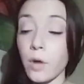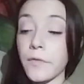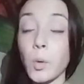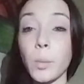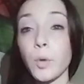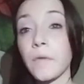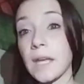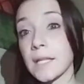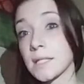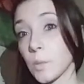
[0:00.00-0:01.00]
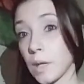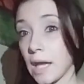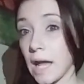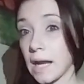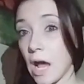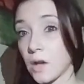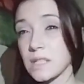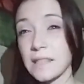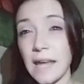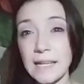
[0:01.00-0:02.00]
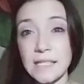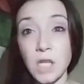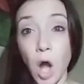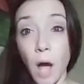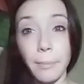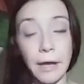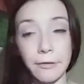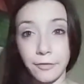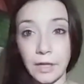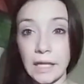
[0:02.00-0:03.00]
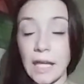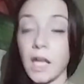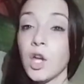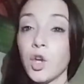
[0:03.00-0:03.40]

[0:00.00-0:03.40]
if you were moving into any kind of housing that is not pet friendly,